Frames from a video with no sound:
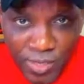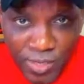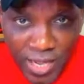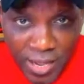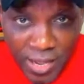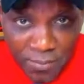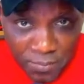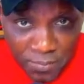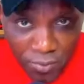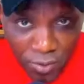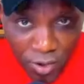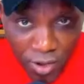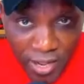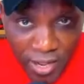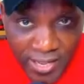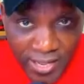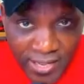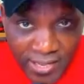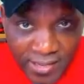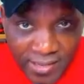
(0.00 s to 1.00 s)

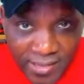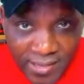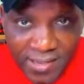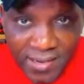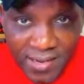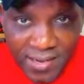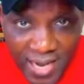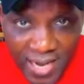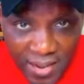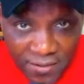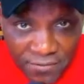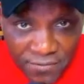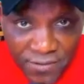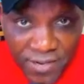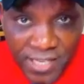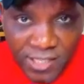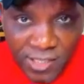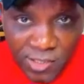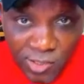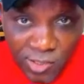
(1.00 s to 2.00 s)
employ
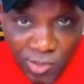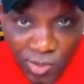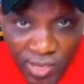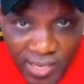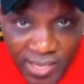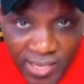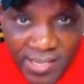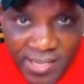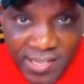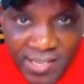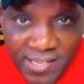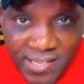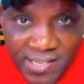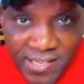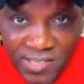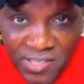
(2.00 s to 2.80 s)
leverage token